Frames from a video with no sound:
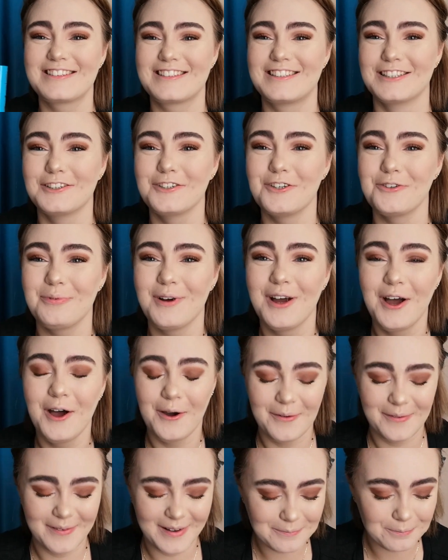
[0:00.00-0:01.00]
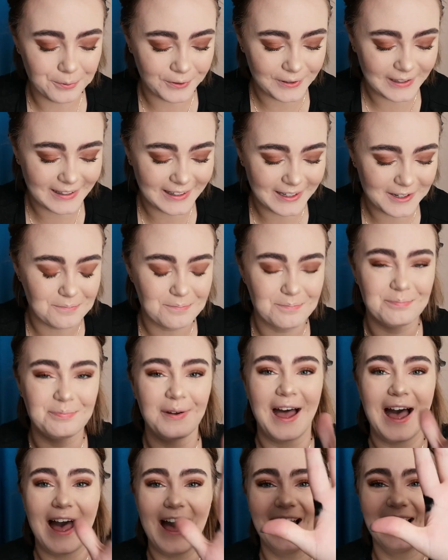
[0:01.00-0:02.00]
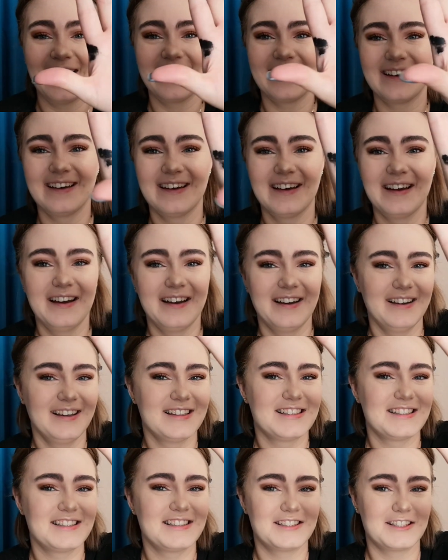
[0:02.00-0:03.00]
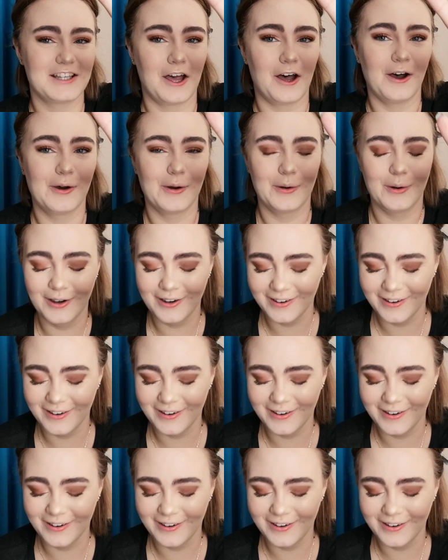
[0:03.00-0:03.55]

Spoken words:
tube when putting it back. So